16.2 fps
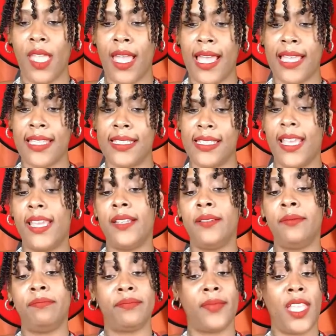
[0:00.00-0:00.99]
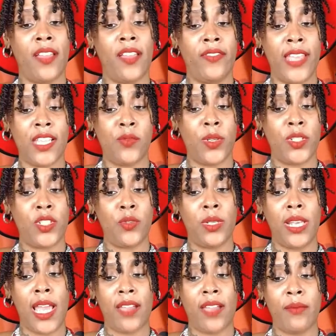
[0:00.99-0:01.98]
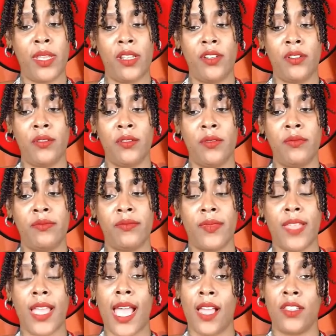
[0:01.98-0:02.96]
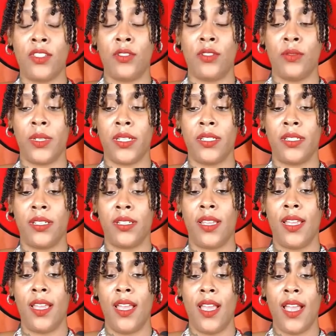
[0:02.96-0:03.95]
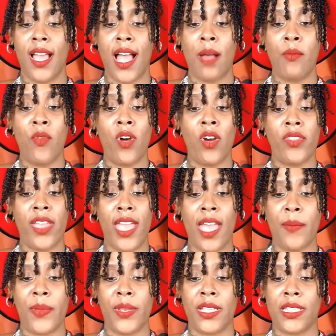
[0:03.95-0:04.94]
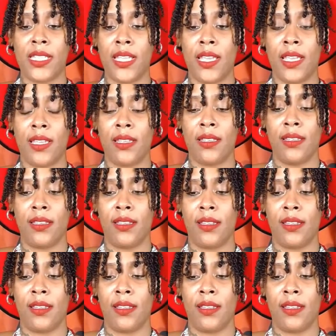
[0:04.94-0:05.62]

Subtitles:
I said, "If that's what you would like me to do, I'll do it. I'm more than happy to sing."